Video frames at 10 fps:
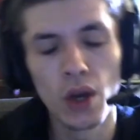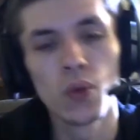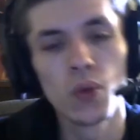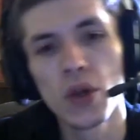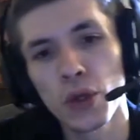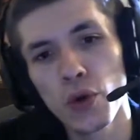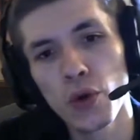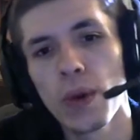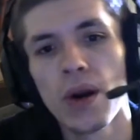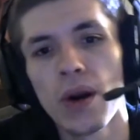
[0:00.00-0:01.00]
with
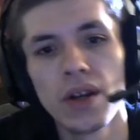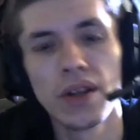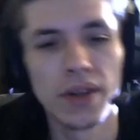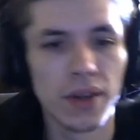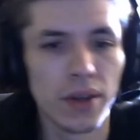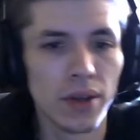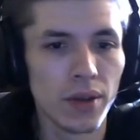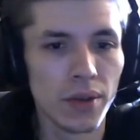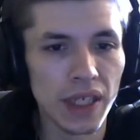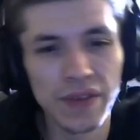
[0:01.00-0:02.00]
Kuwabara,
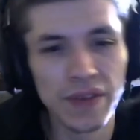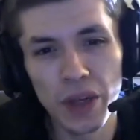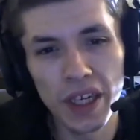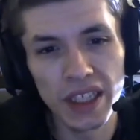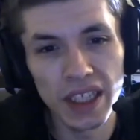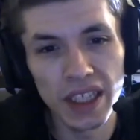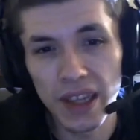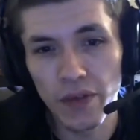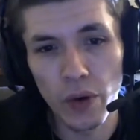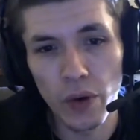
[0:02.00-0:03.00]
even though he is not in the
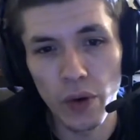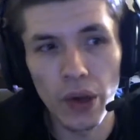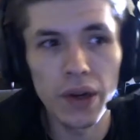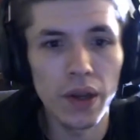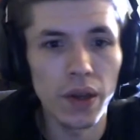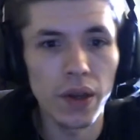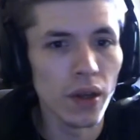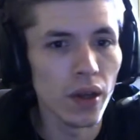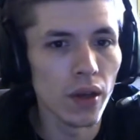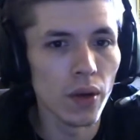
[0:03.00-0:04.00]
fourth arc,
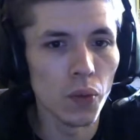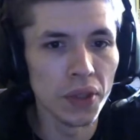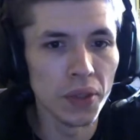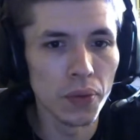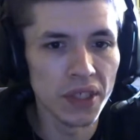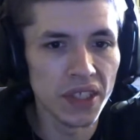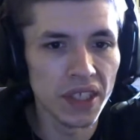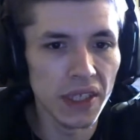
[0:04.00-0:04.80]
we see